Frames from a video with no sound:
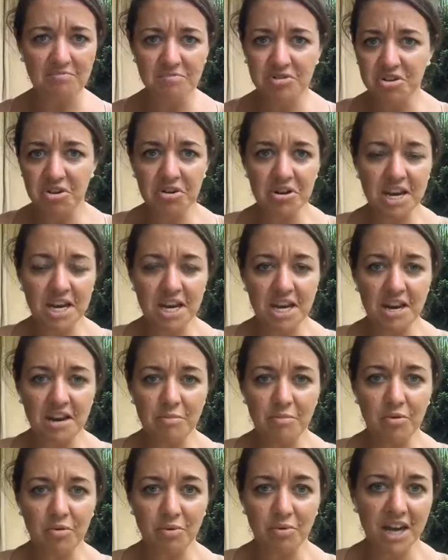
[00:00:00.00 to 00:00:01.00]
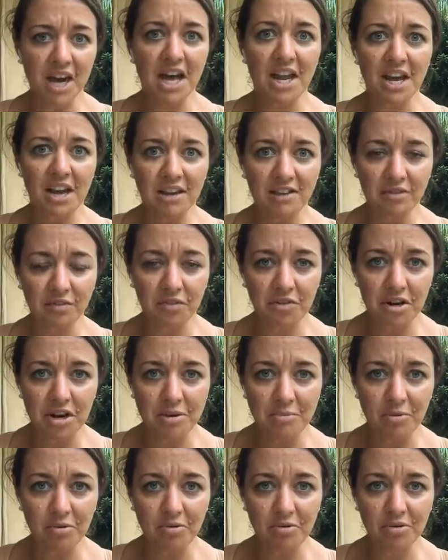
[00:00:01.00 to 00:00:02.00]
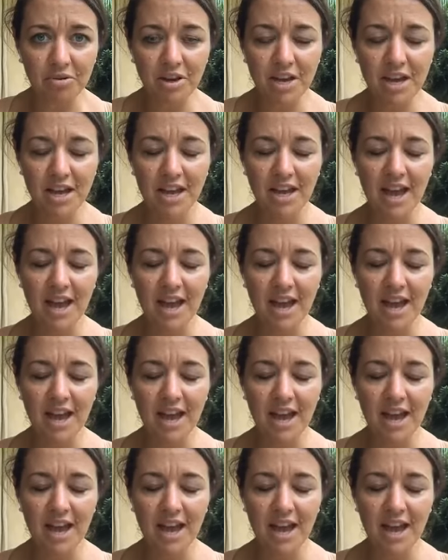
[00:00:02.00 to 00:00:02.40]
We don't need anymore. We can't ask for anymore.